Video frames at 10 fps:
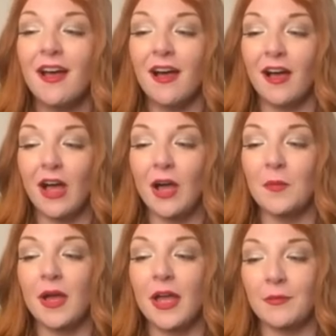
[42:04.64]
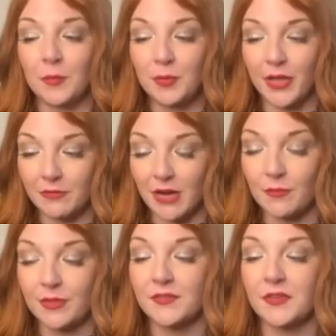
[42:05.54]
And we're playing
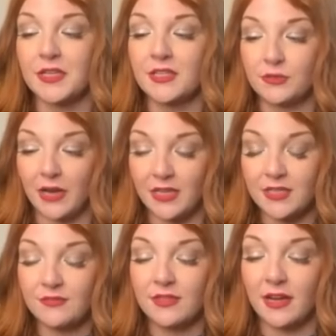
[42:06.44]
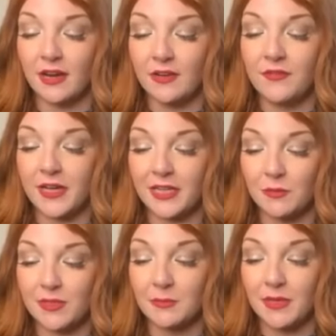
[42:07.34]
around with different strains there and finding the
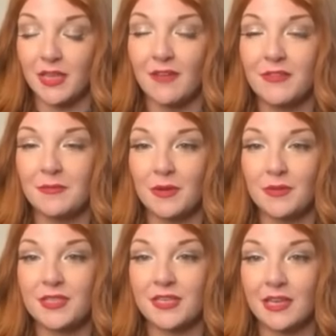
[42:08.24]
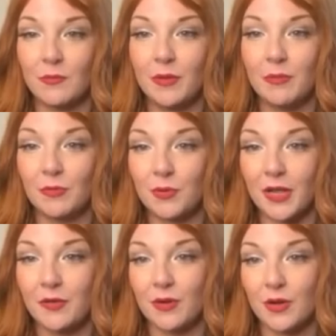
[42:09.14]
ones that we love the most. And then we will
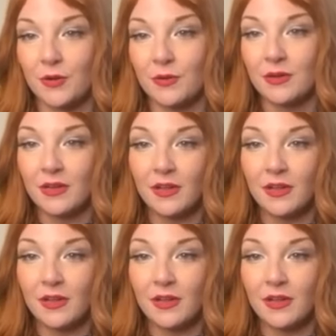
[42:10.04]
probably grow